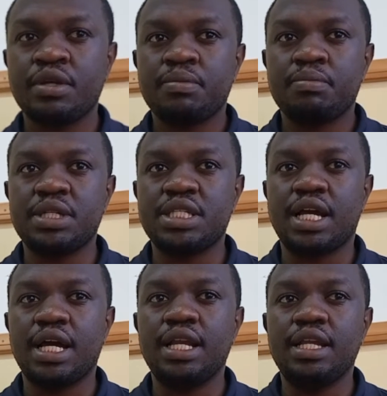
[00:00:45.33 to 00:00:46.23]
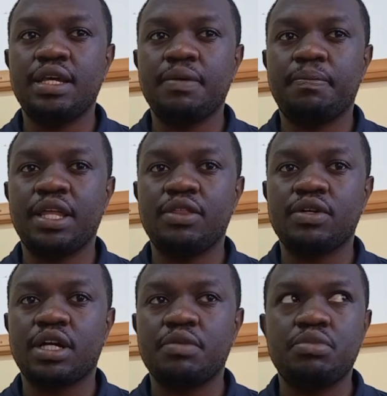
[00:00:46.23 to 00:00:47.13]
Basically,
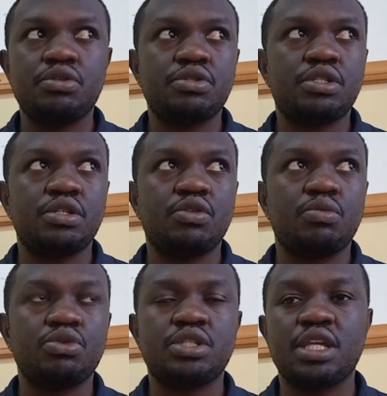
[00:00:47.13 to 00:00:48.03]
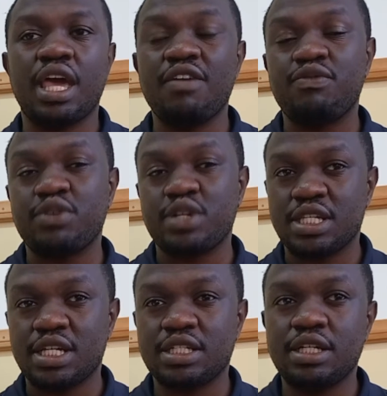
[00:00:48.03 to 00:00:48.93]
Python can be used in almost every
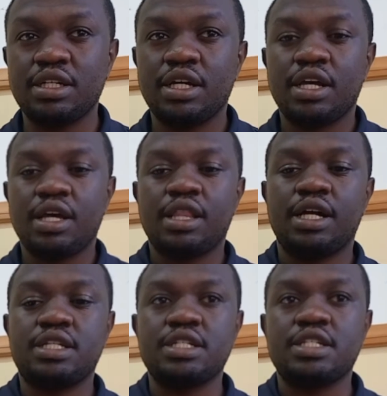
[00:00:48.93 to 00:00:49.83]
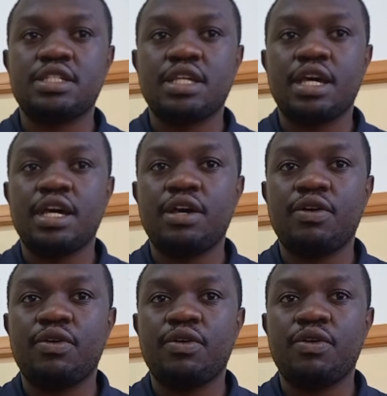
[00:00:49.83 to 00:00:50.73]
sector. That is
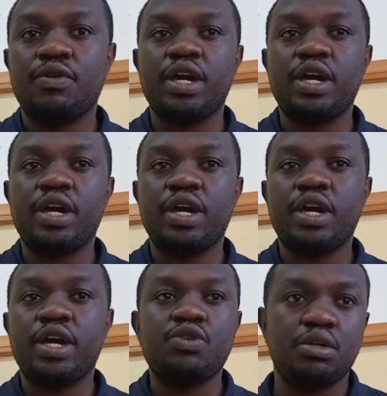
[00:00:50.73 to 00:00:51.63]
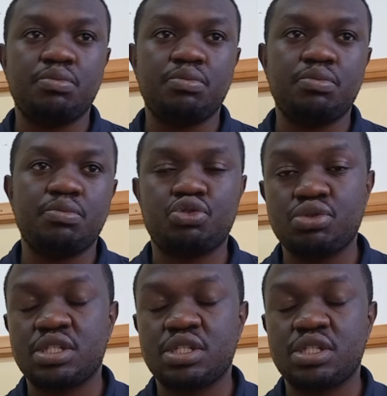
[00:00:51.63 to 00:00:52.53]
where you can be able to
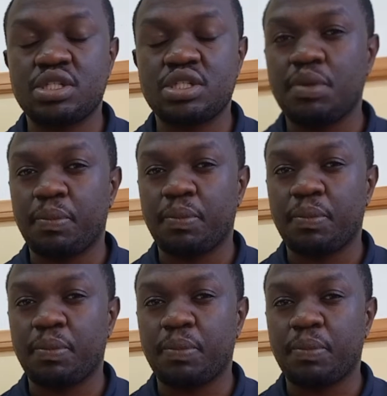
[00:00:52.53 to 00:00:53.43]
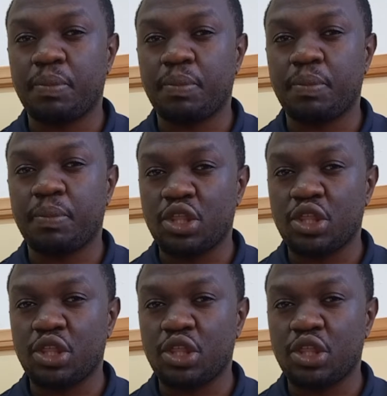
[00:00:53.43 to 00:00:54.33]
use maybe Python programming. We
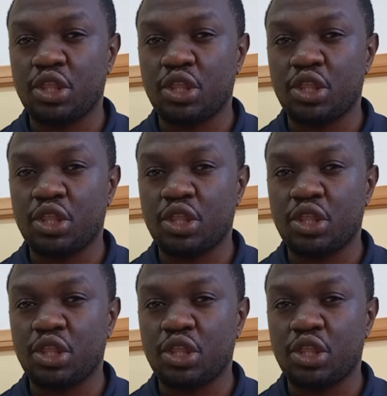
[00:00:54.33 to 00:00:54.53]
have